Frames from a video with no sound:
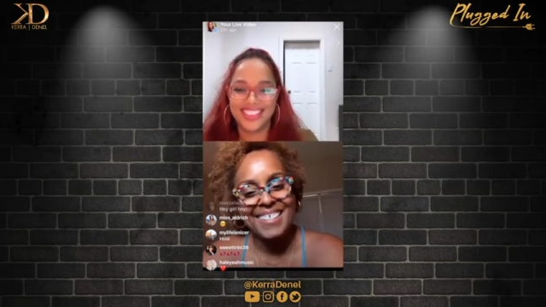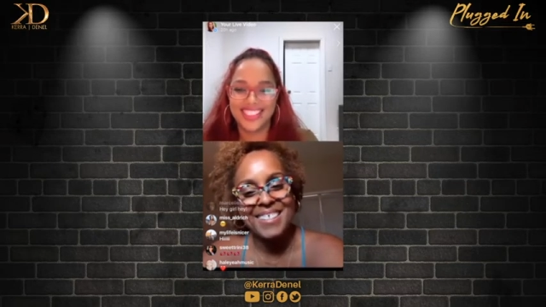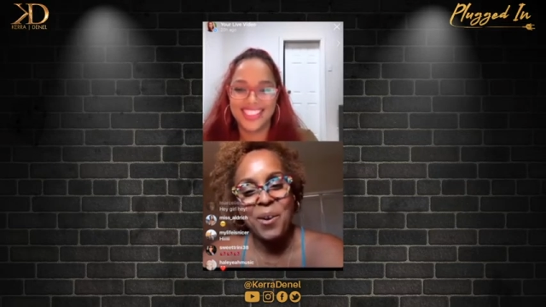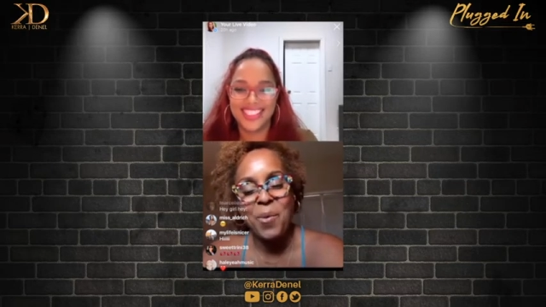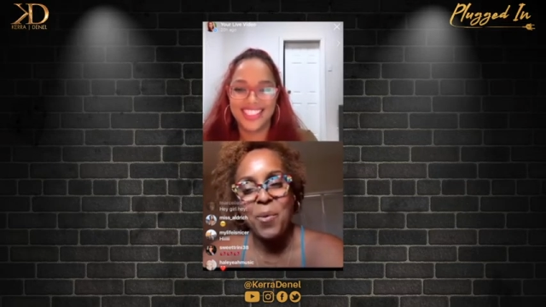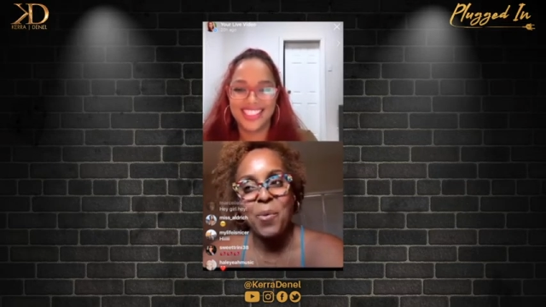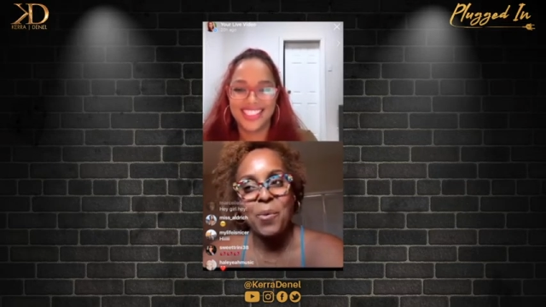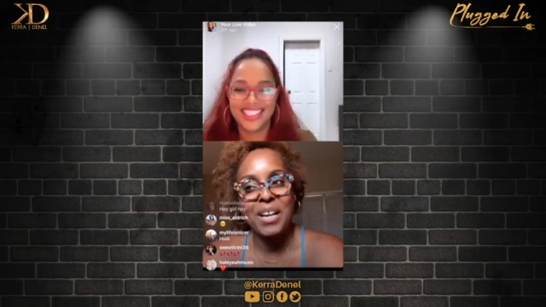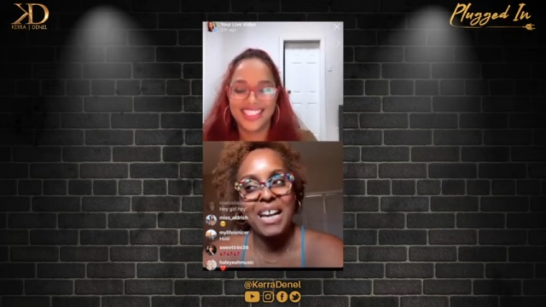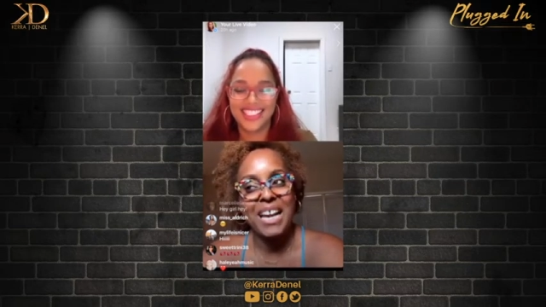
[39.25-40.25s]
Speaker 1: so
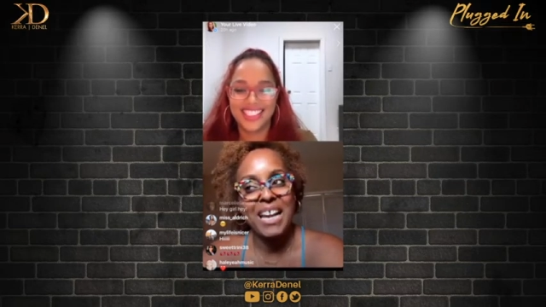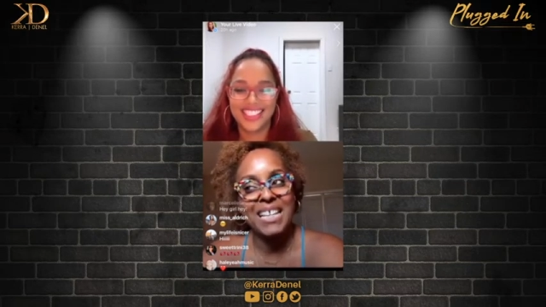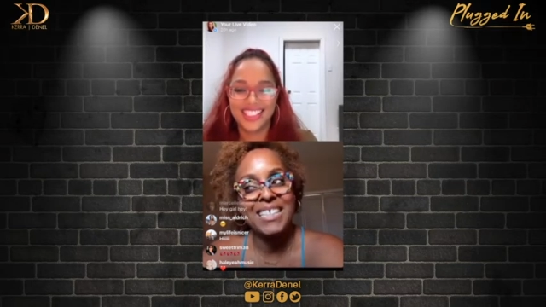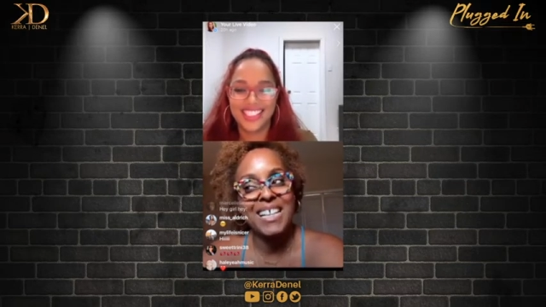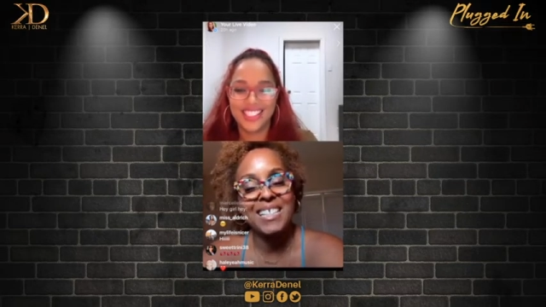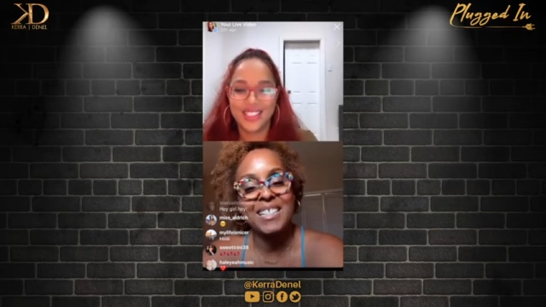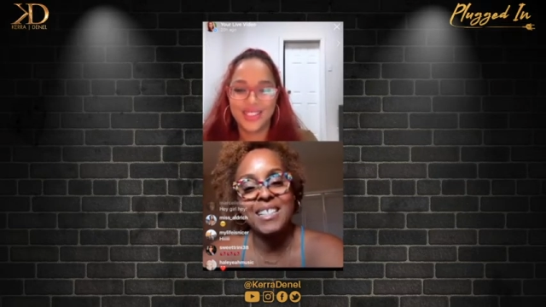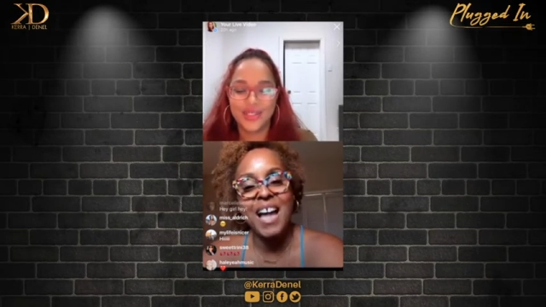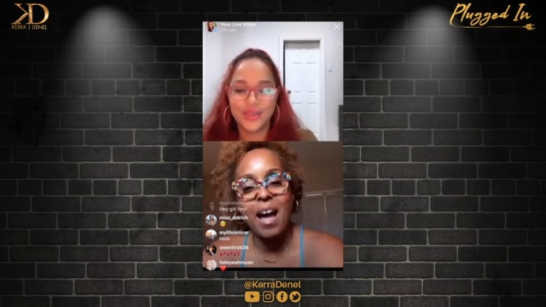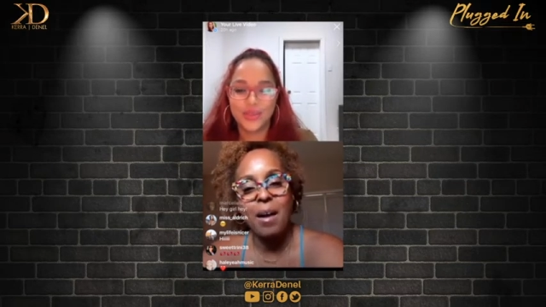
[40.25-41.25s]
it doesn't stop